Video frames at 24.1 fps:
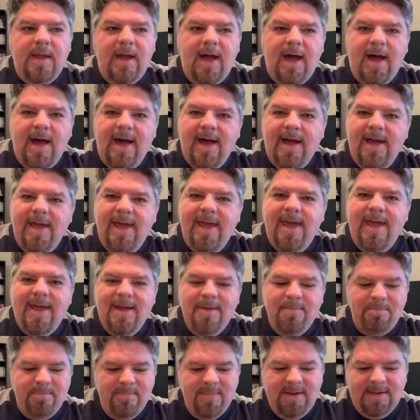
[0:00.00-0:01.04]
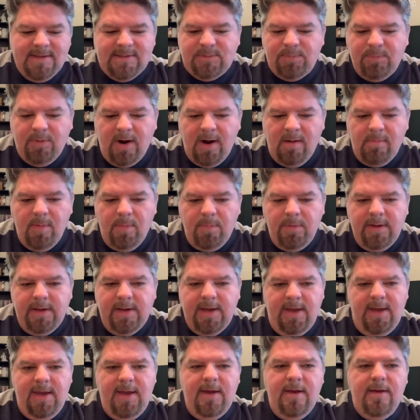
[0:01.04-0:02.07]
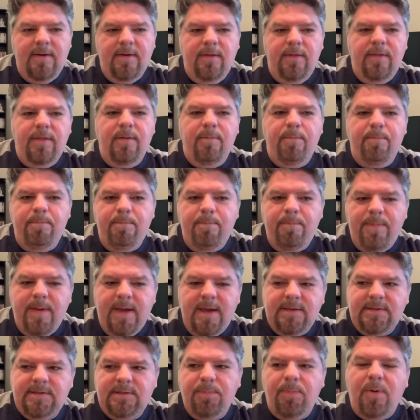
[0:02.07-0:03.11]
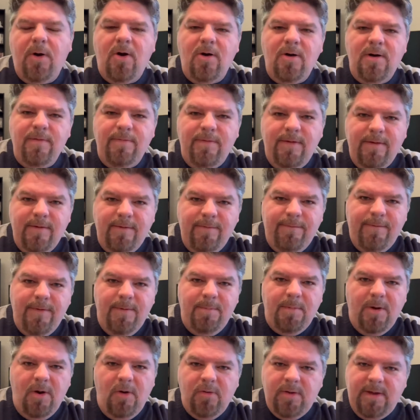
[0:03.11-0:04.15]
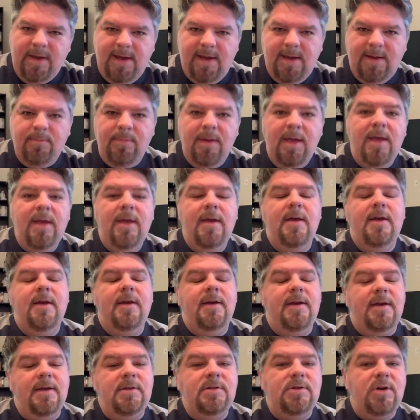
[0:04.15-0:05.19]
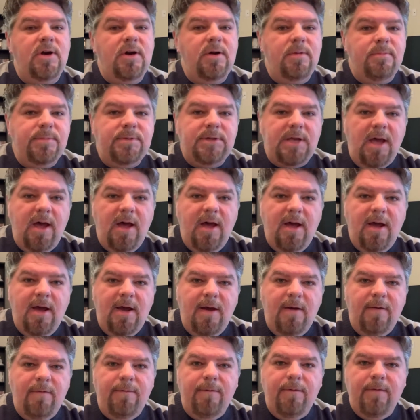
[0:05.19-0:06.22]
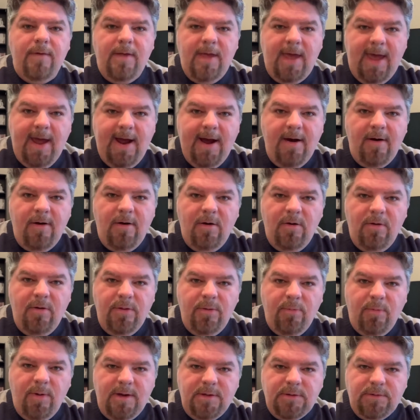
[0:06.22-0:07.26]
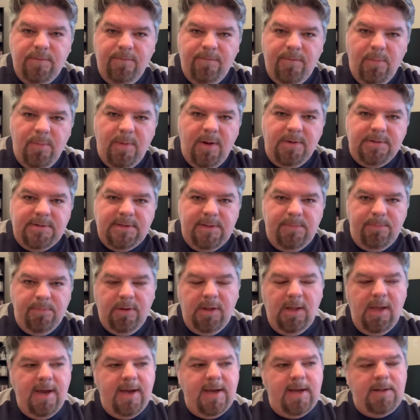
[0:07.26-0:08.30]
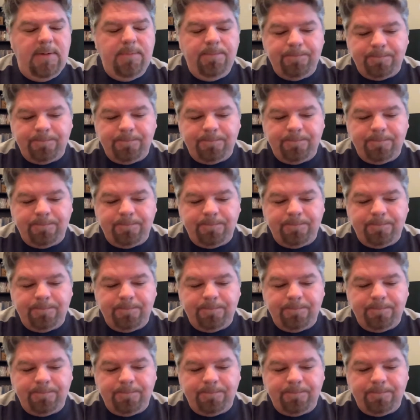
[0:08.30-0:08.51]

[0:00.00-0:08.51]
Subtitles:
I missed probably the best part of the football game in terms of how the Washington football team played.